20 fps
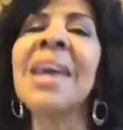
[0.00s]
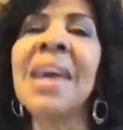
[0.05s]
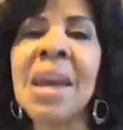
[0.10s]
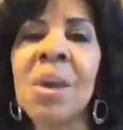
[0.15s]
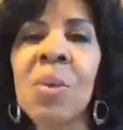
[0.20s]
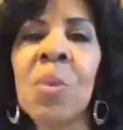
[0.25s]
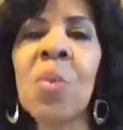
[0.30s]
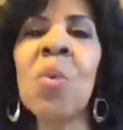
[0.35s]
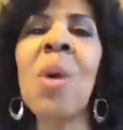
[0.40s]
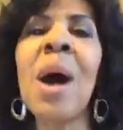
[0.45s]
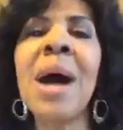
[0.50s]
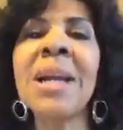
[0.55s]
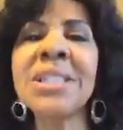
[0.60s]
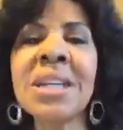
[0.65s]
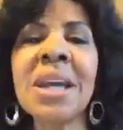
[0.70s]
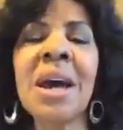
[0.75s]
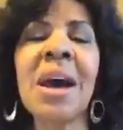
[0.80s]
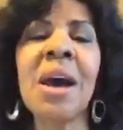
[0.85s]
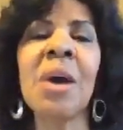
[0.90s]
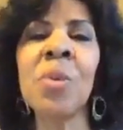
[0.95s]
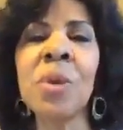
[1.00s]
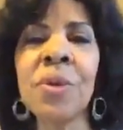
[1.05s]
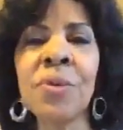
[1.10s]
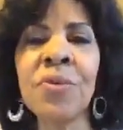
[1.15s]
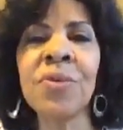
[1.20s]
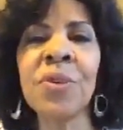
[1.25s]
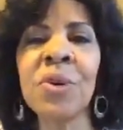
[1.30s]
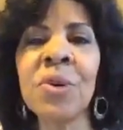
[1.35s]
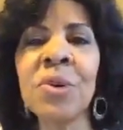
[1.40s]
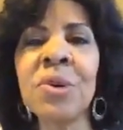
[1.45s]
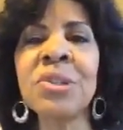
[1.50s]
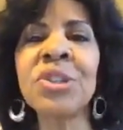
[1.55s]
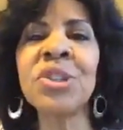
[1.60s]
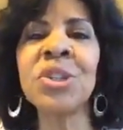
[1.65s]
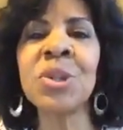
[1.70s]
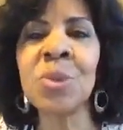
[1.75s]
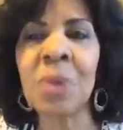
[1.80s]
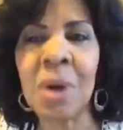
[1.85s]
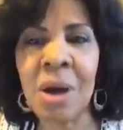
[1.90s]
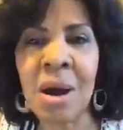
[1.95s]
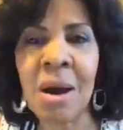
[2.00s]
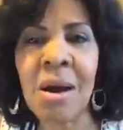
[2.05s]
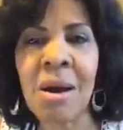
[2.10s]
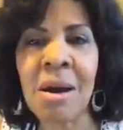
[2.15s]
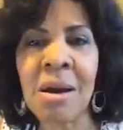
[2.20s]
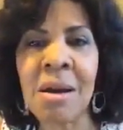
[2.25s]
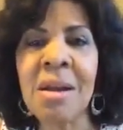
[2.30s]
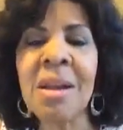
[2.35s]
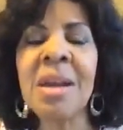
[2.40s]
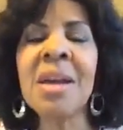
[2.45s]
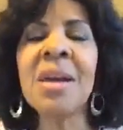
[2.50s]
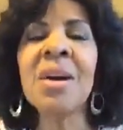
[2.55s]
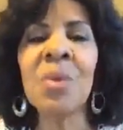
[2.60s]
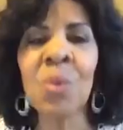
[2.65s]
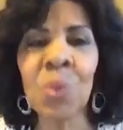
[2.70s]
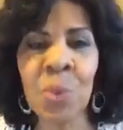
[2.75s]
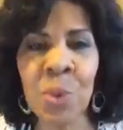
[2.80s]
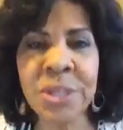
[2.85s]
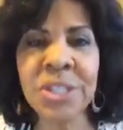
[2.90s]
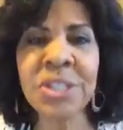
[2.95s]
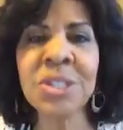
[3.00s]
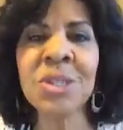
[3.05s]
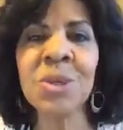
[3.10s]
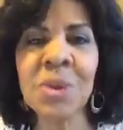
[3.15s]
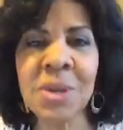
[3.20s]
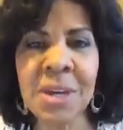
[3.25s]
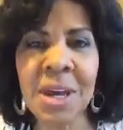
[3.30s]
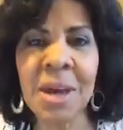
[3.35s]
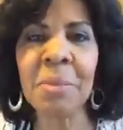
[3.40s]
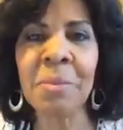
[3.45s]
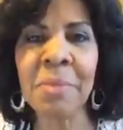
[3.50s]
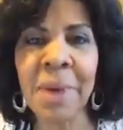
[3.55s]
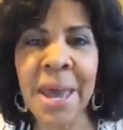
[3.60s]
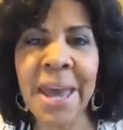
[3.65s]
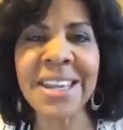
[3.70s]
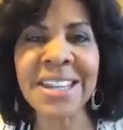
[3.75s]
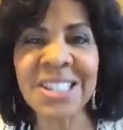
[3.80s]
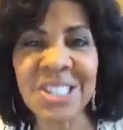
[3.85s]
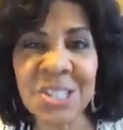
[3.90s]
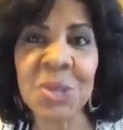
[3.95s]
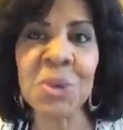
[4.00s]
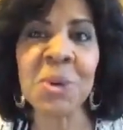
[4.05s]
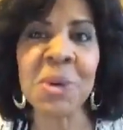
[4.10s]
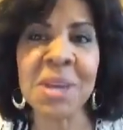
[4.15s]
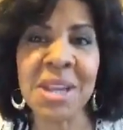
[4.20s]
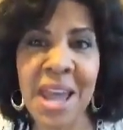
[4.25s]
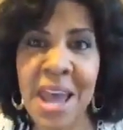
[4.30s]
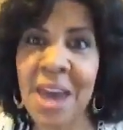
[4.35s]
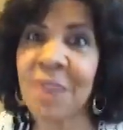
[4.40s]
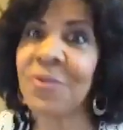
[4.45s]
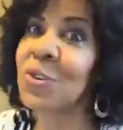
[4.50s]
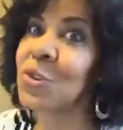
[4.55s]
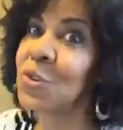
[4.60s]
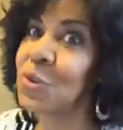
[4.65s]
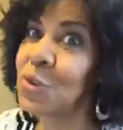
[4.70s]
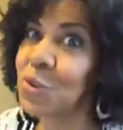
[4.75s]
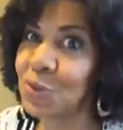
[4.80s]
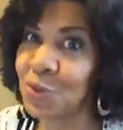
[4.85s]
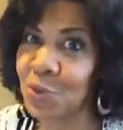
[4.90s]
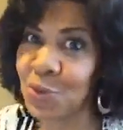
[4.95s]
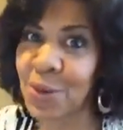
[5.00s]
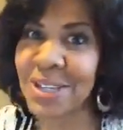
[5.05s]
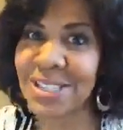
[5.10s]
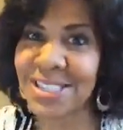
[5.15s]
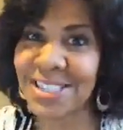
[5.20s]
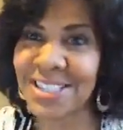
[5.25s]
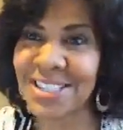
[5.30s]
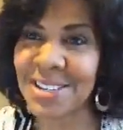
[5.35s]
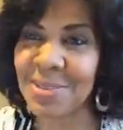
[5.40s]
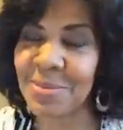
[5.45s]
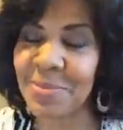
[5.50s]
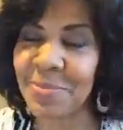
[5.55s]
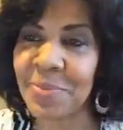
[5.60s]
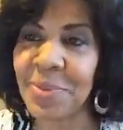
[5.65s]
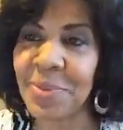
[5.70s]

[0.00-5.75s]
And watch how refueled you are once you come back to it after you've rested.